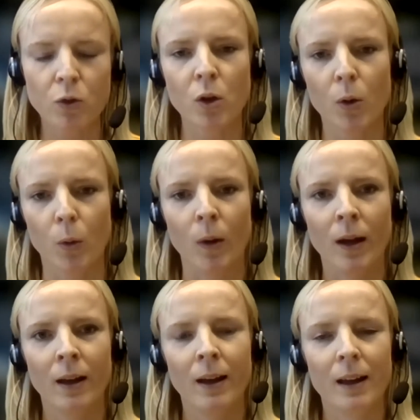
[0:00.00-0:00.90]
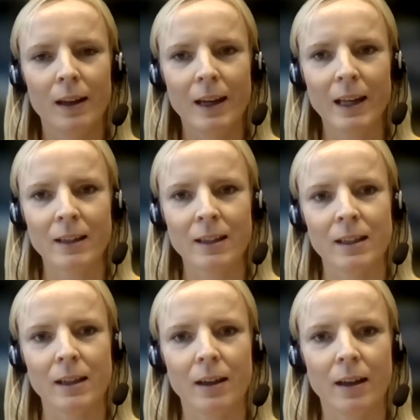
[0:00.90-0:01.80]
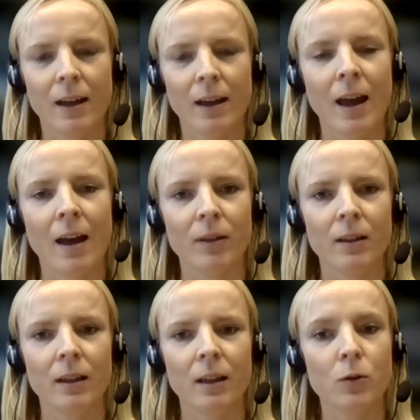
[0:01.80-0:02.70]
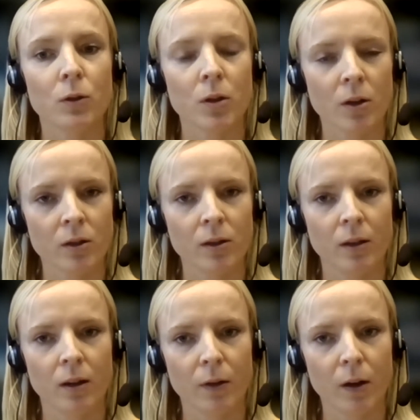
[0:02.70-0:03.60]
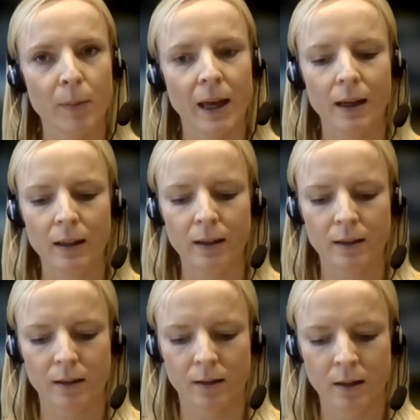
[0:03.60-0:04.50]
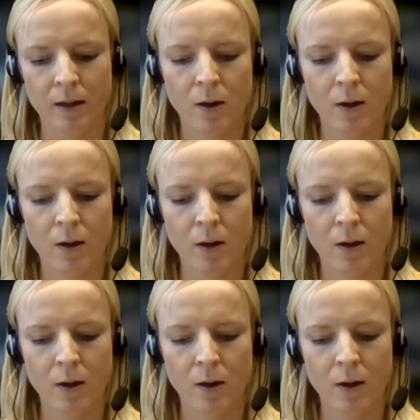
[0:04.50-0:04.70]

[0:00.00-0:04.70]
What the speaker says: So let's have an introduction of our panelists.